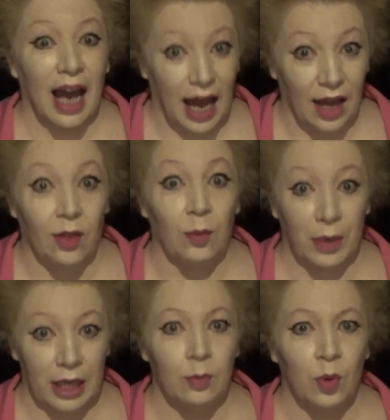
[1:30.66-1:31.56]
other
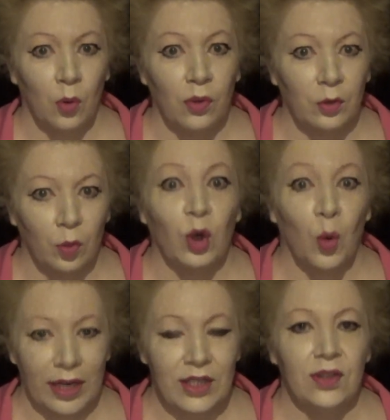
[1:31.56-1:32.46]
people that
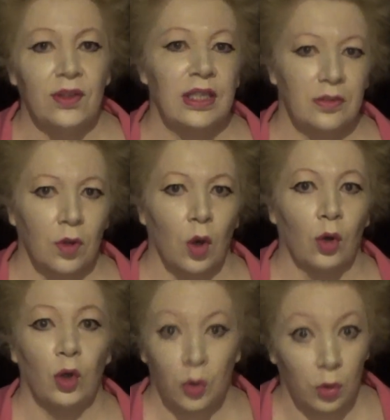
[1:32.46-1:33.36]
requested this vlog
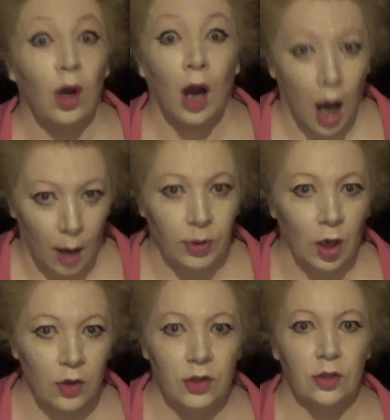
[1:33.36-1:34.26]
who I'm
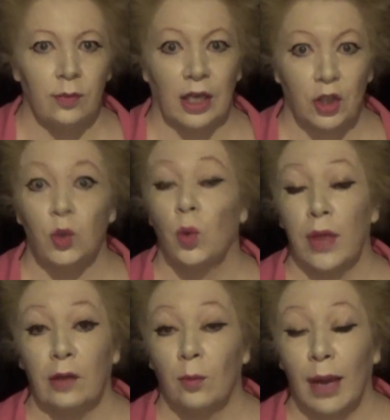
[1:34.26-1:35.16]
going to make sure
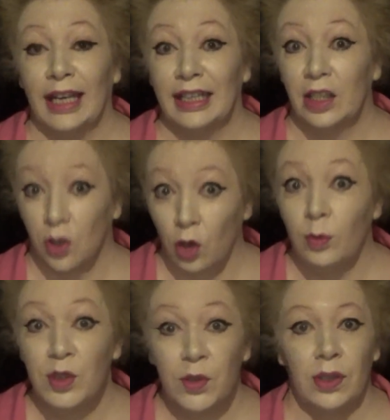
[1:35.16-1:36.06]
they remain
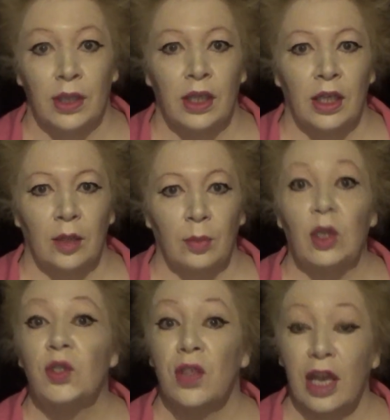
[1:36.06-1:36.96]
anonymous
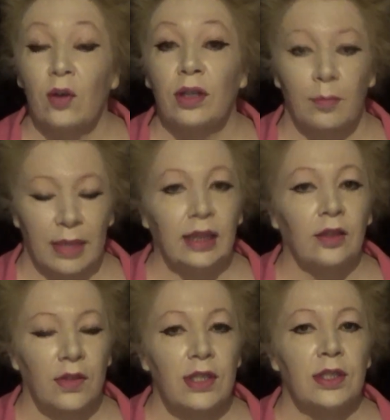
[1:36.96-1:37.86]
because they're in the middle
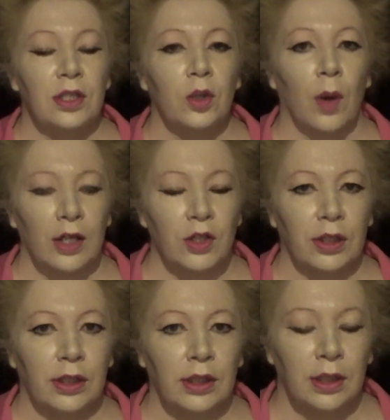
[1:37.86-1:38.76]
of this
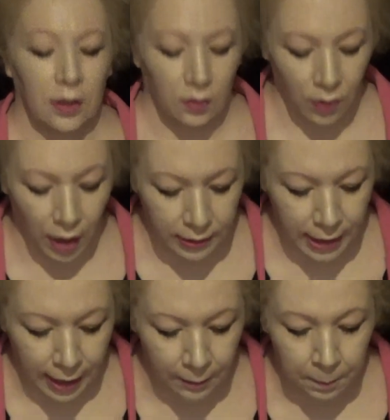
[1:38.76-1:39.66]
situation right
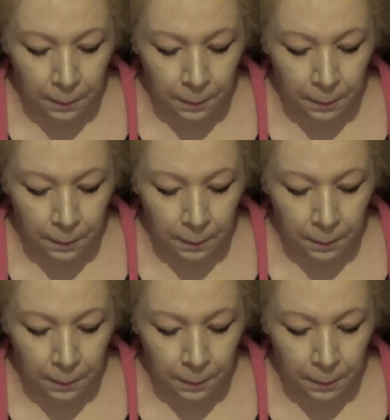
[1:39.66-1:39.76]
now.